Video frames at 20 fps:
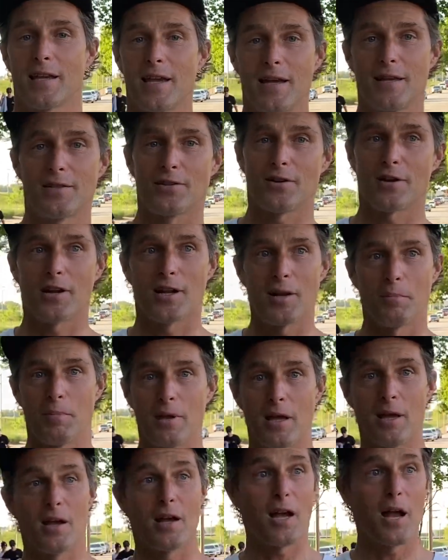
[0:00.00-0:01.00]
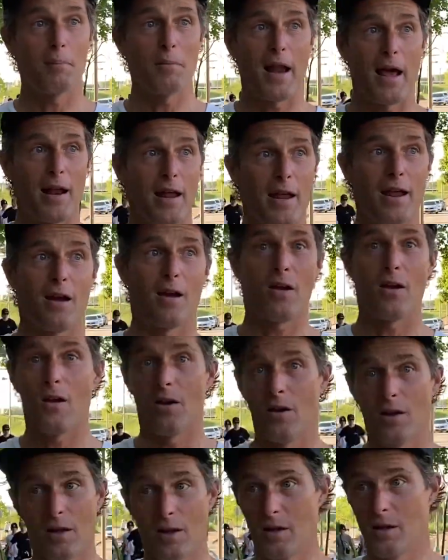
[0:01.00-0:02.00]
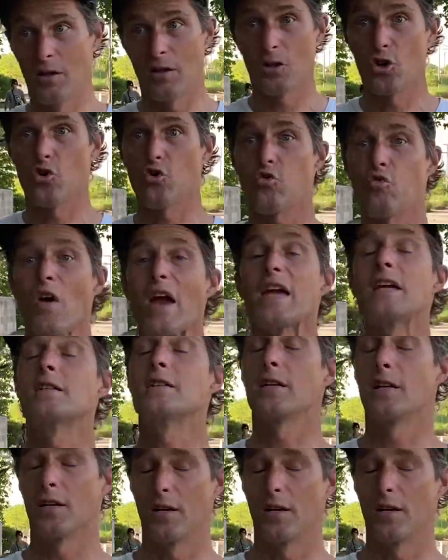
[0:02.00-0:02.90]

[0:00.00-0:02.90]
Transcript: kids are going to be coming out of here crazy